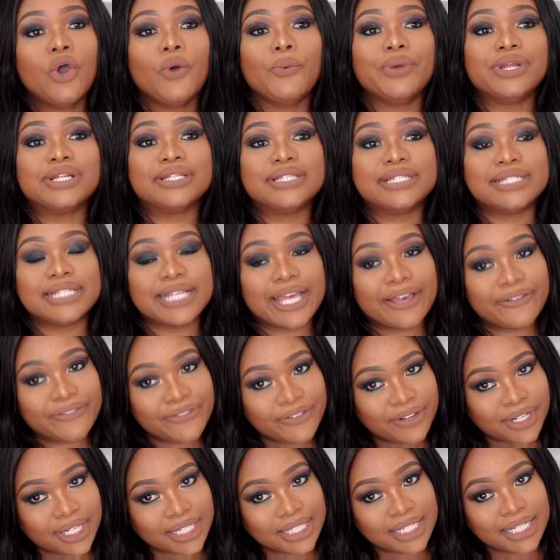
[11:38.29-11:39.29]
We
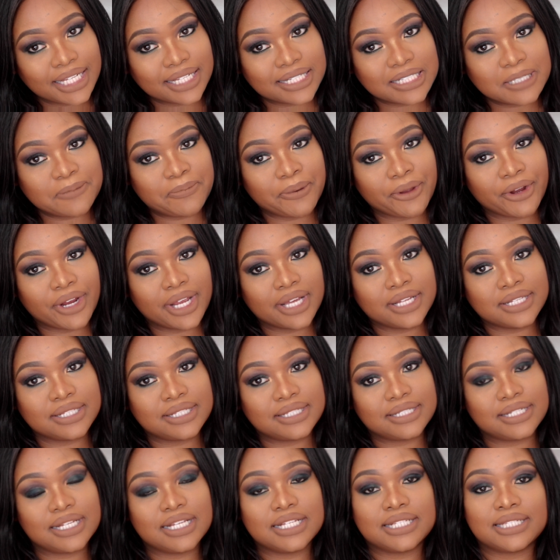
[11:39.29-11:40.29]
definitely
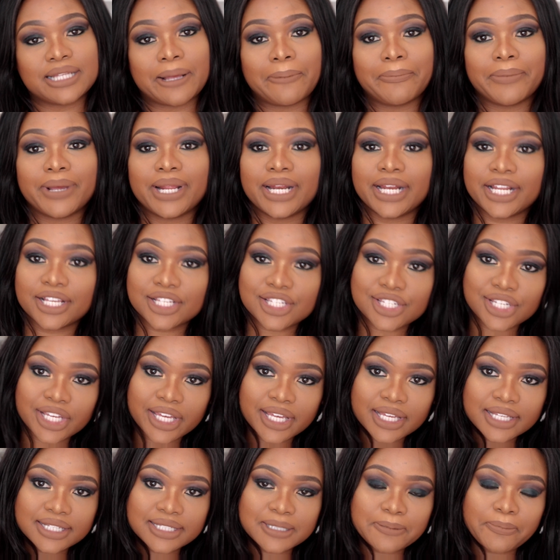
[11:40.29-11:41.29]
experienced some
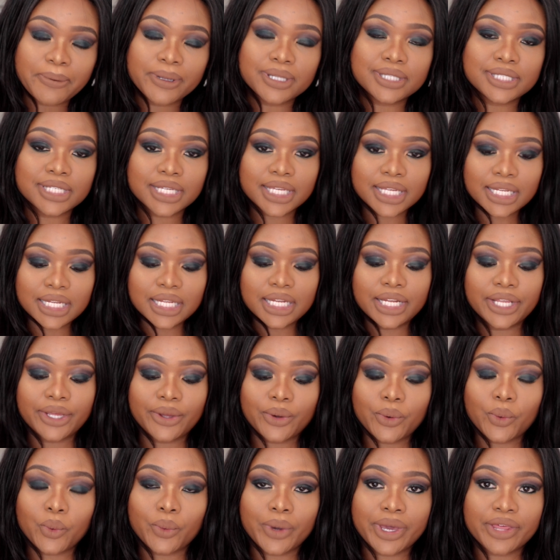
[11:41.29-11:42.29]
glitches,
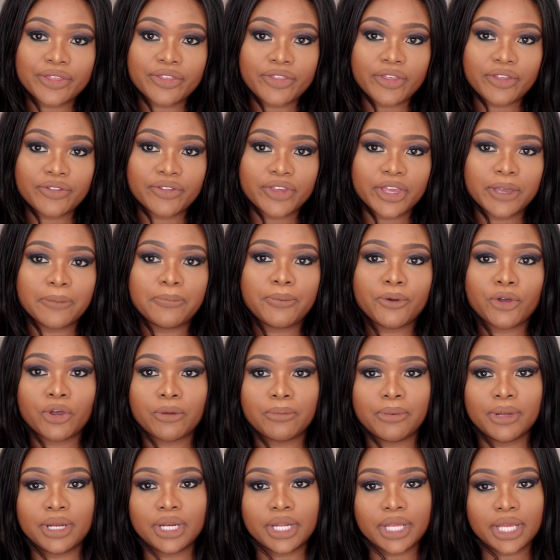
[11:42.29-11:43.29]
particularly with the
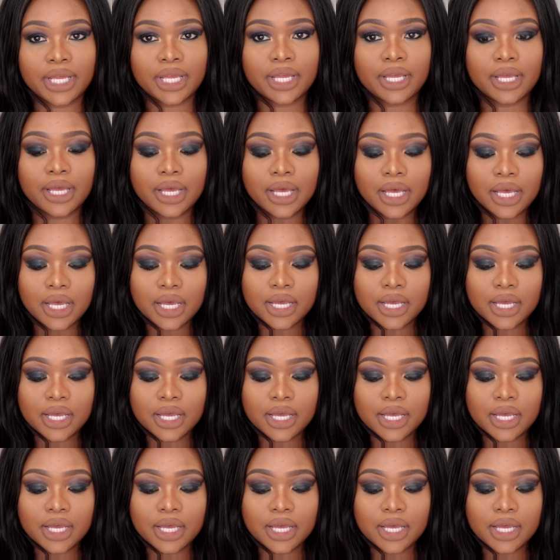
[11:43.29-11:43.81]
purpley